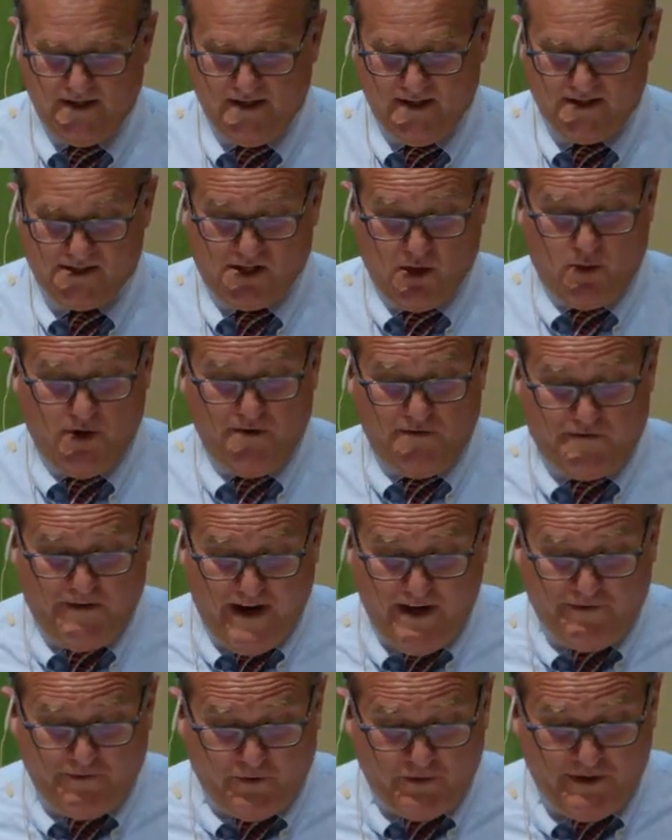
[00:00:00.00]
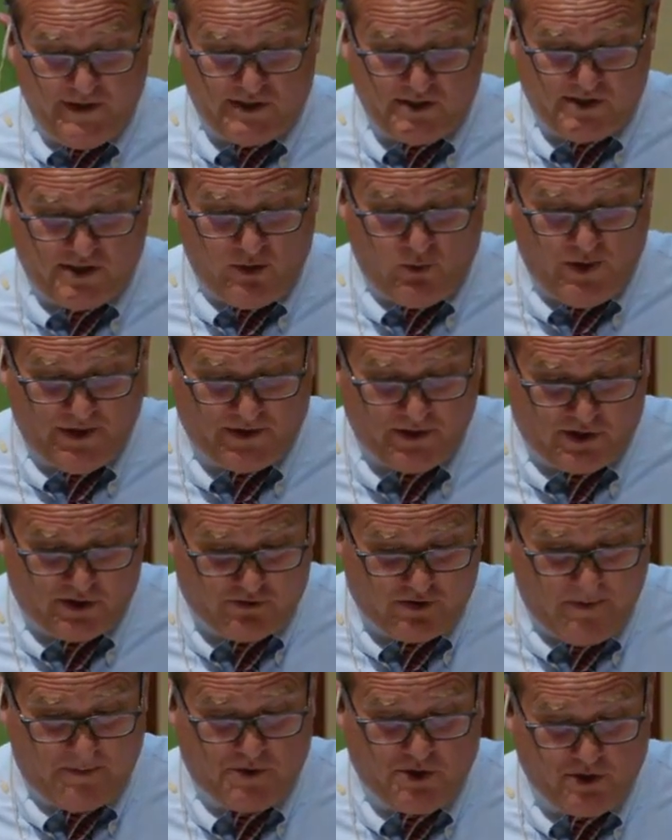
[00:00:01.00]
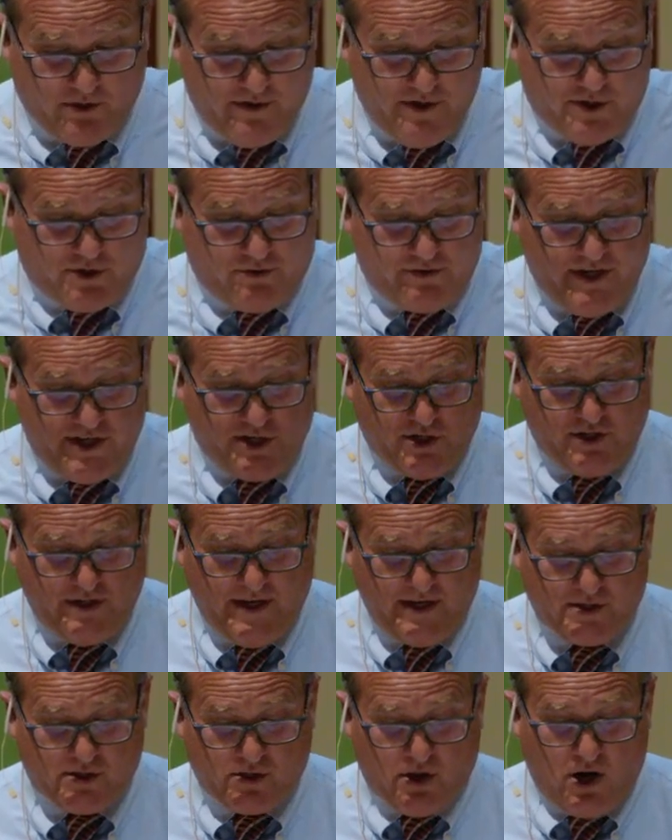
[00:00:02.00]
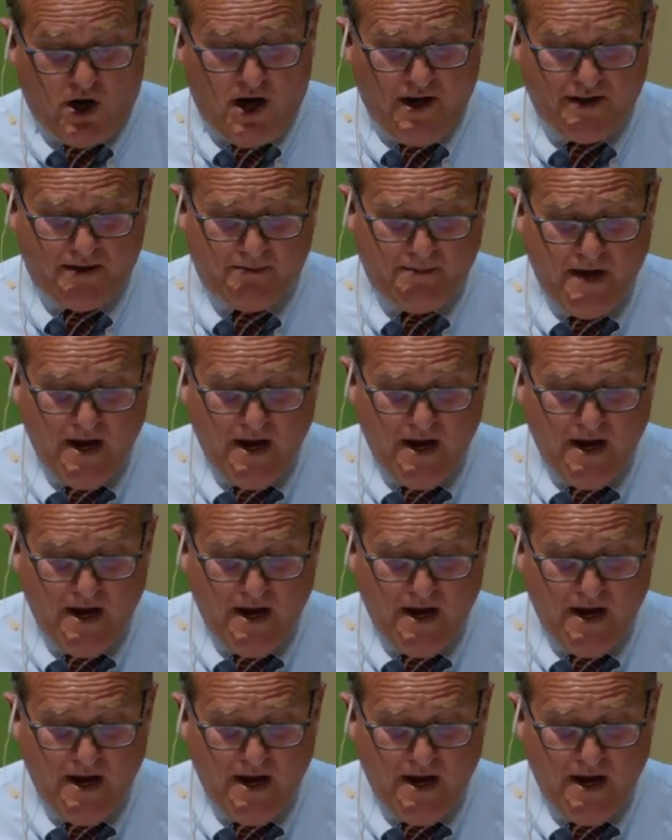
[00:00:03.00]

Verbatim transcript: So, in faithfulness to what the scripture and tradition has taught him,